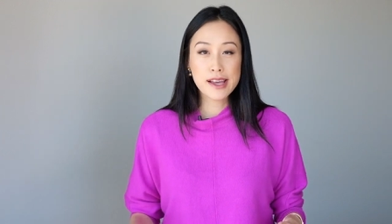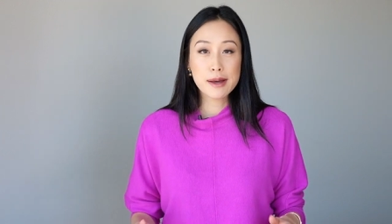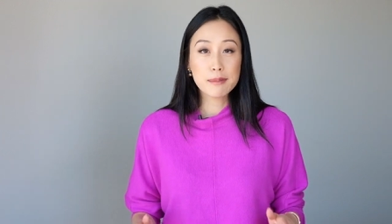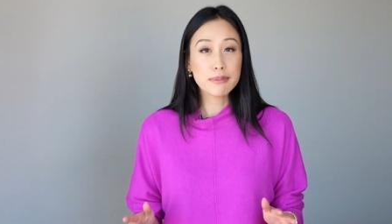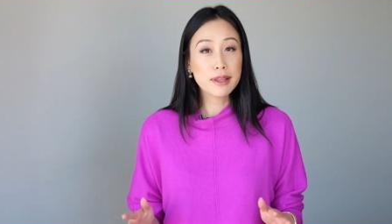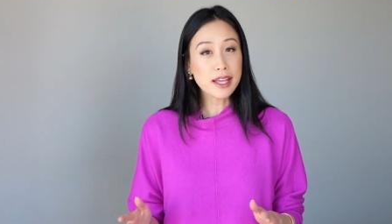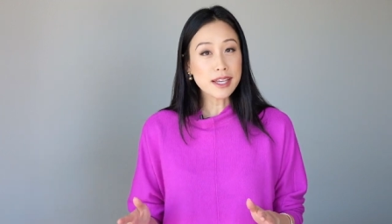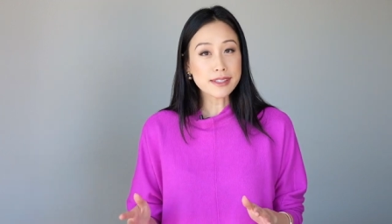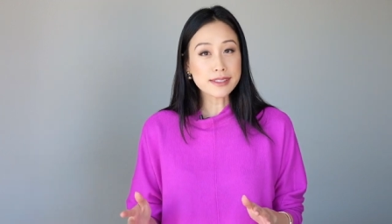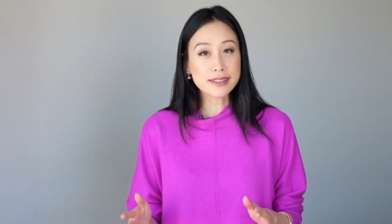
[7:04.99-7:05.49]

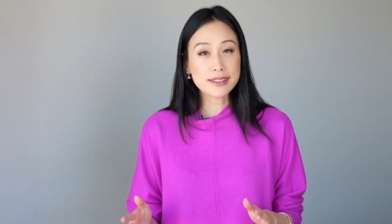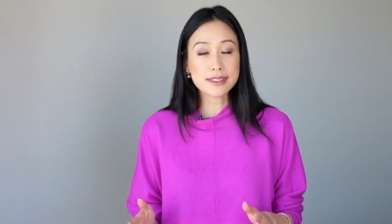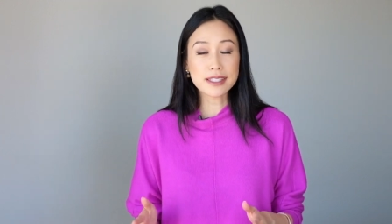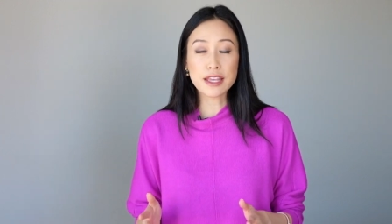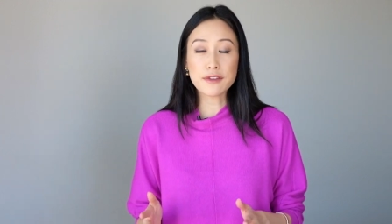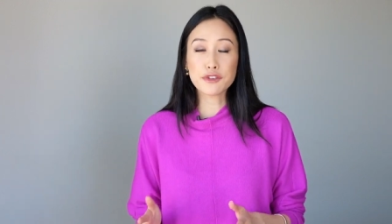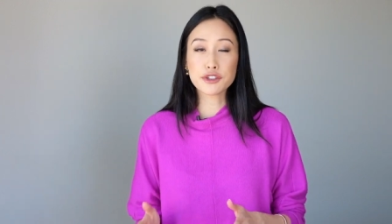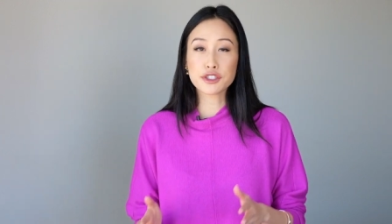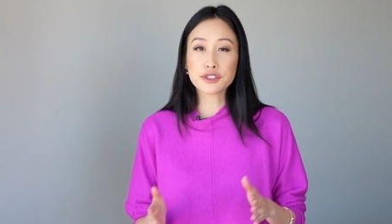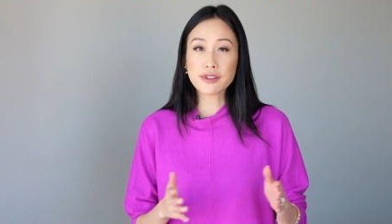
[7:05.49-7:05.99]
Plus,
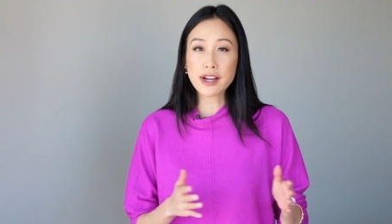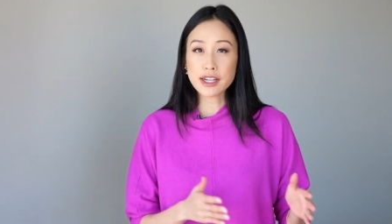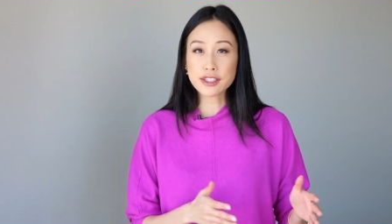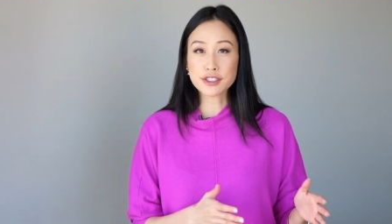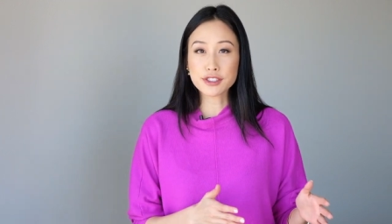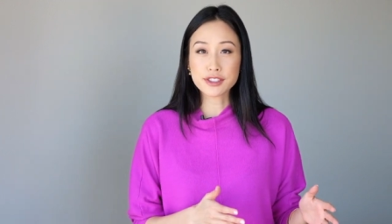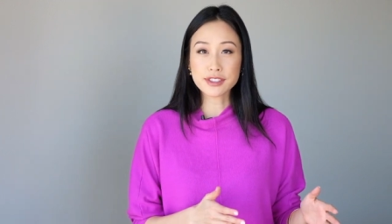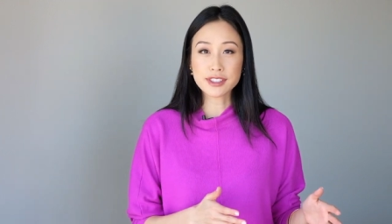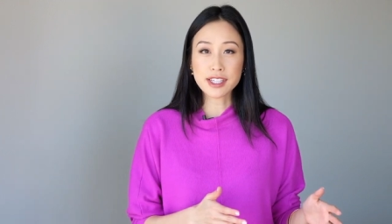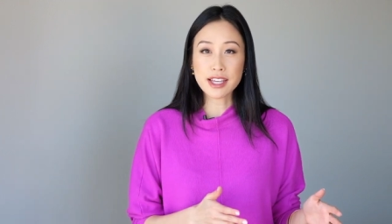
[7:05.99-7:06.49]
if a
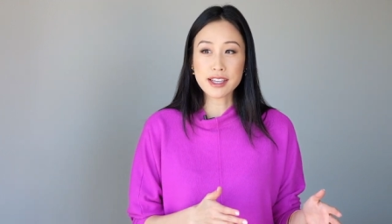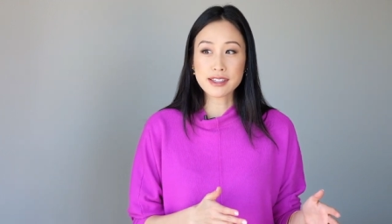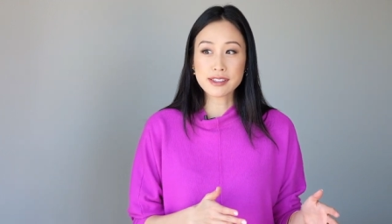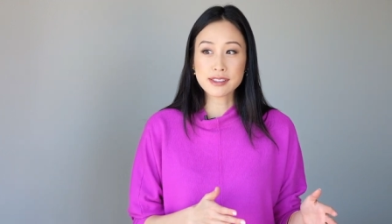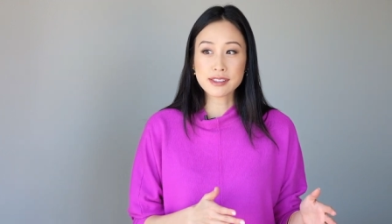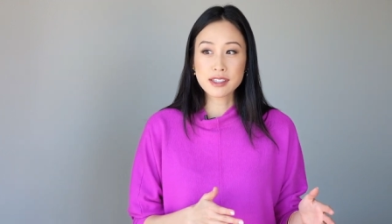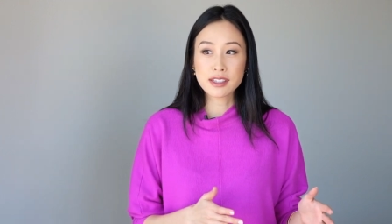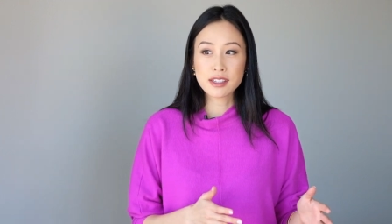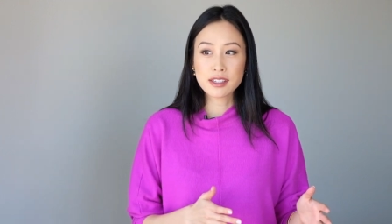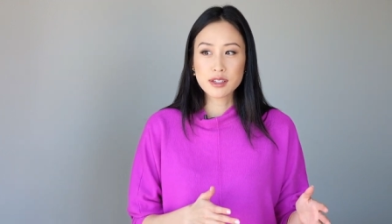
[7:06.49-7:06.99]
director
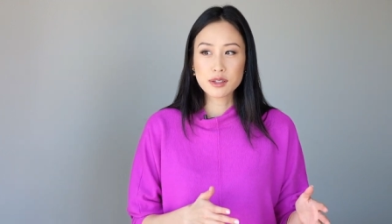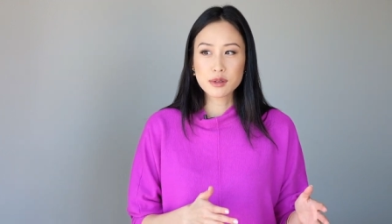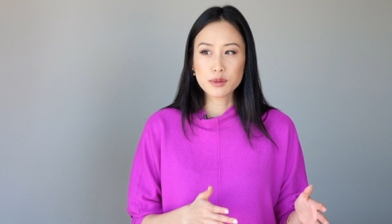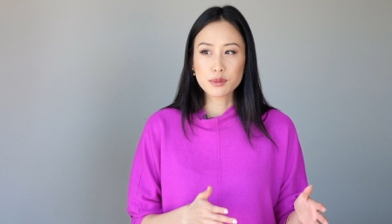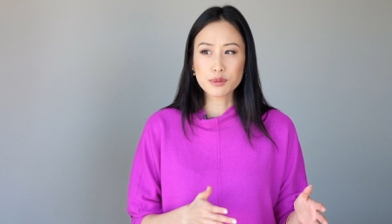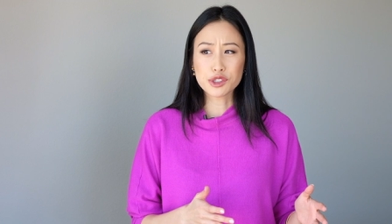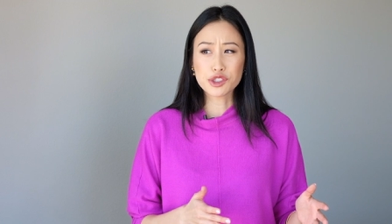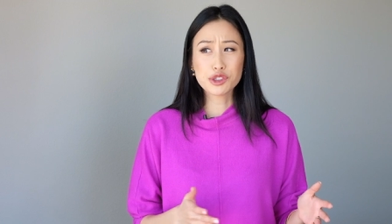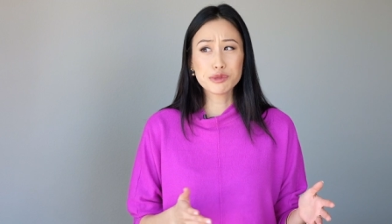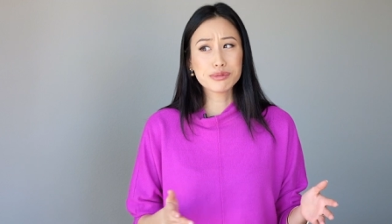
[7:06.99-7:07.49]
says,
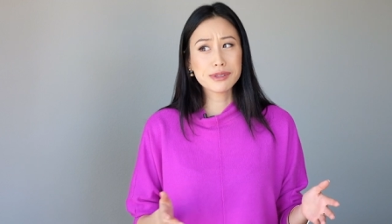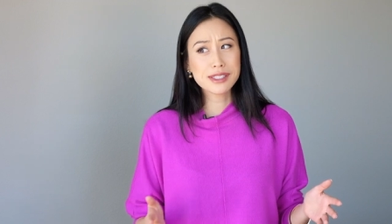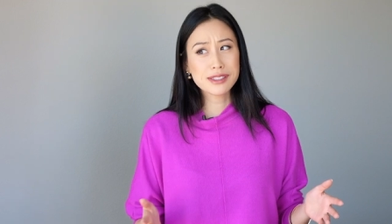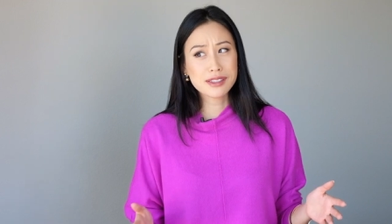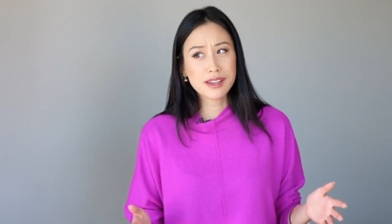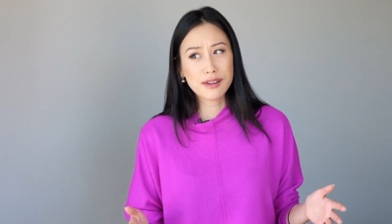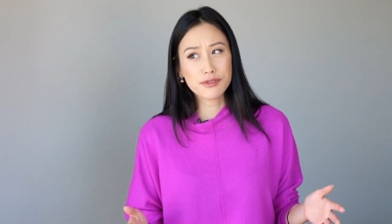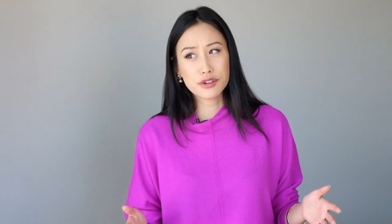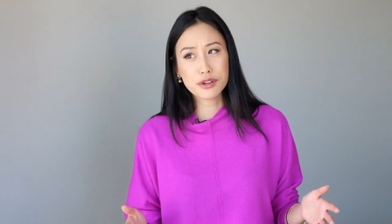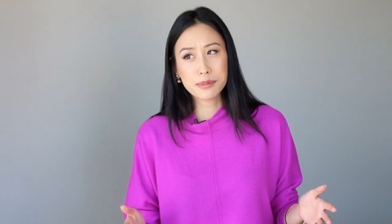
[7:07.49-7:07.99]
would you please
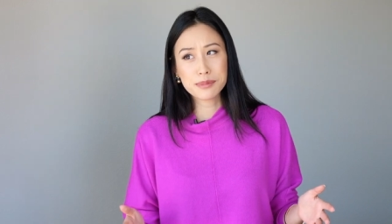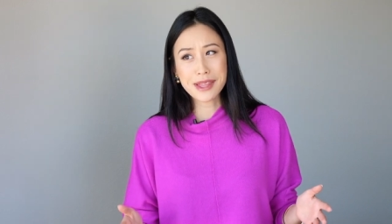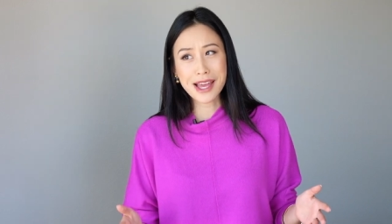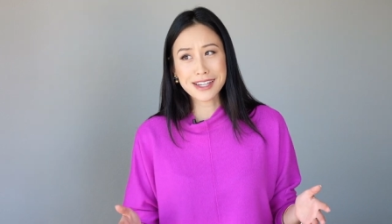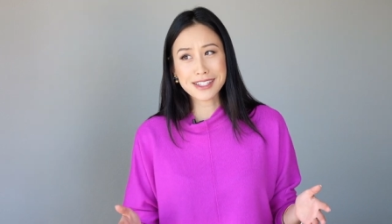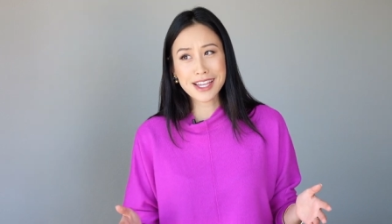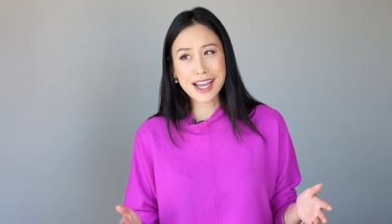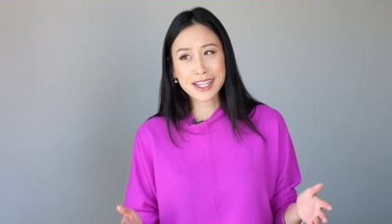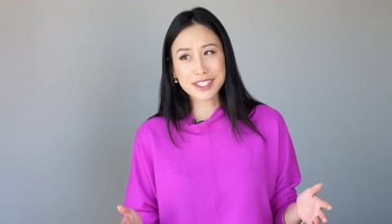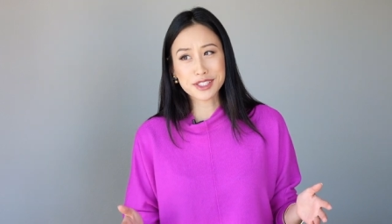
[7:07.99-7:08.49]
cover up that
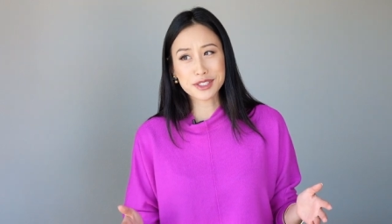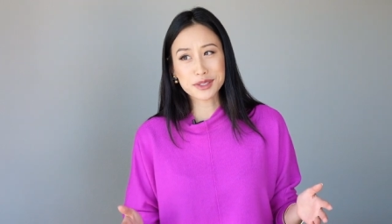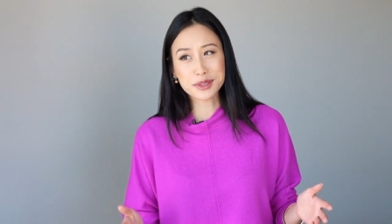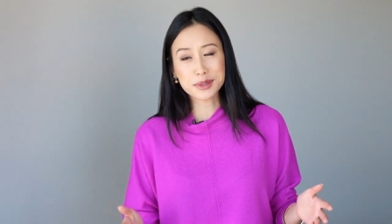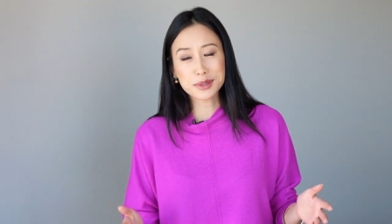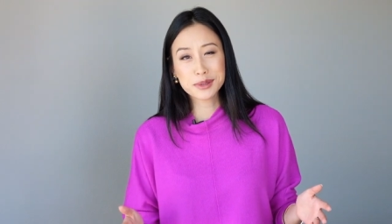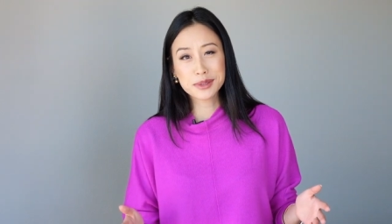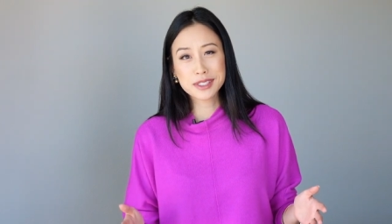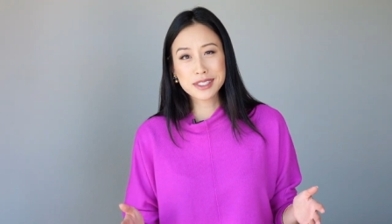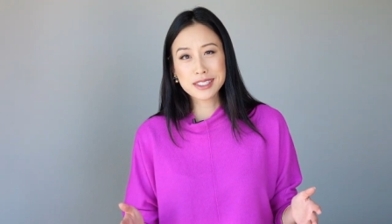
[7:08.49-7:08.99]

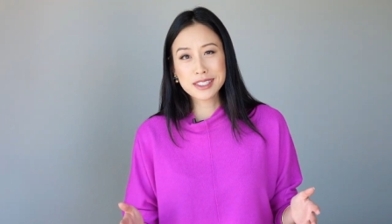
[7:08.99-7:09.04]
tattoo?